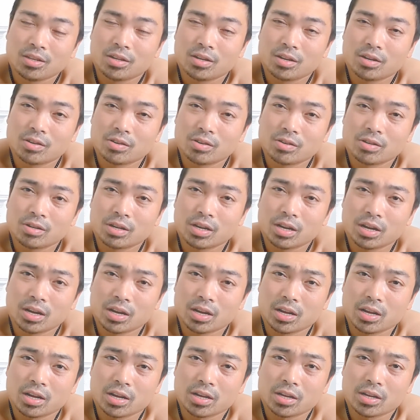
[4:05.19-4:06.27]
you know,
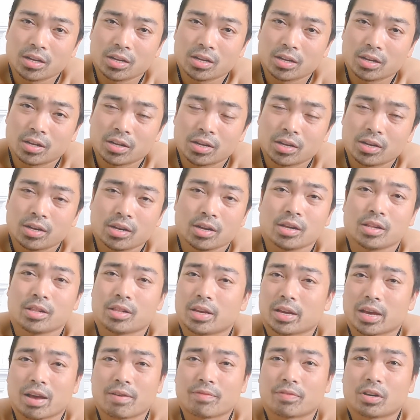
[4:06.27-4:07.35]
uh,
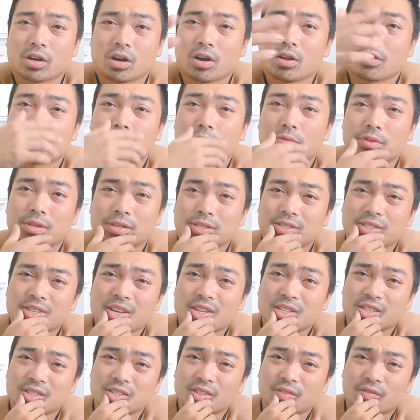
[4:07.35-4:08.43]
like I've gone through the
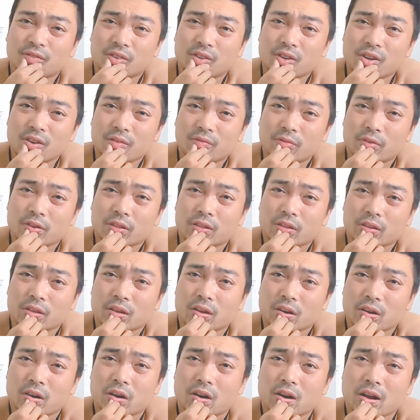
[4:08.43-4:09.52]
stages of grief with
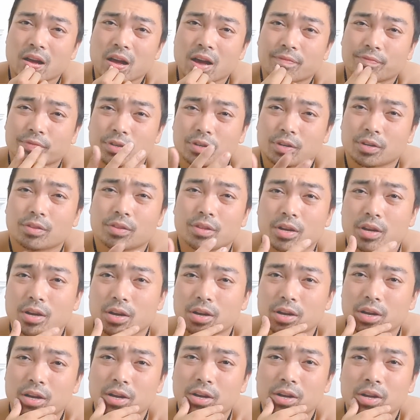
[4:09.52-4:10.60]
her after
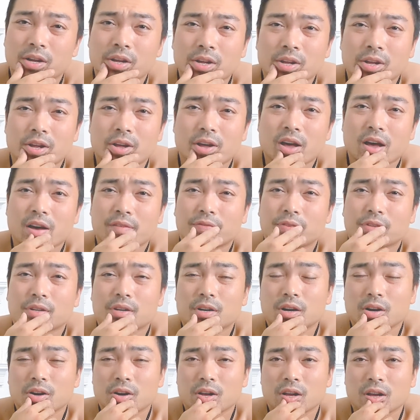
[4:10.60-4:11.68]
the uh,
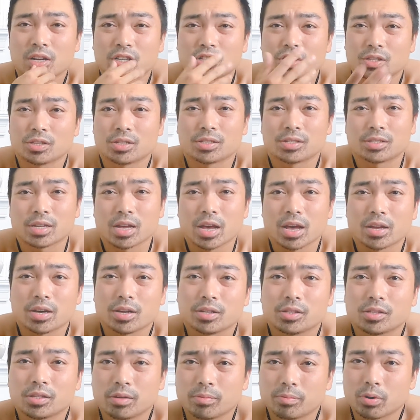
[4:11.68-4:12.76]
after she
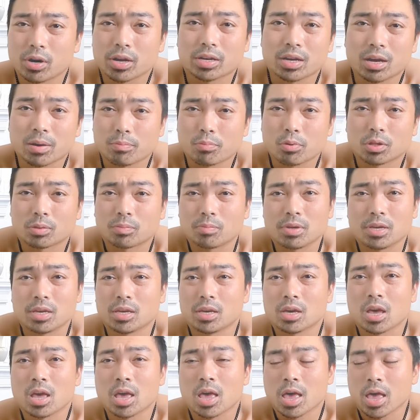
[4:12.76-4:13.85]
decided to break up with me,
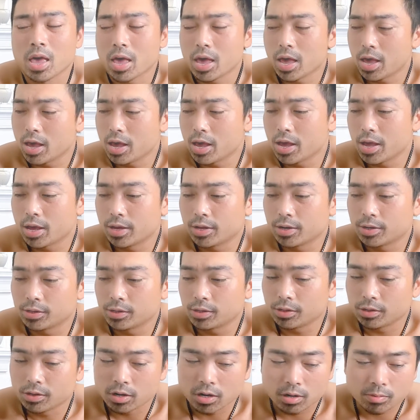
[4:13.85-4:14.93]
and
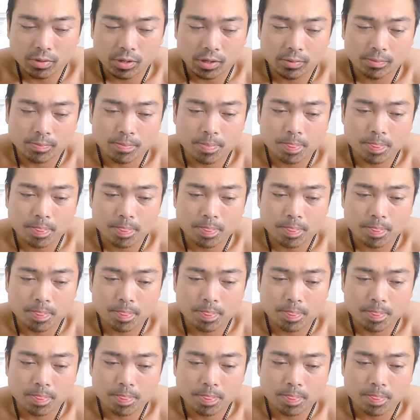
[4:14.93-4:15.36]
you know, I mean,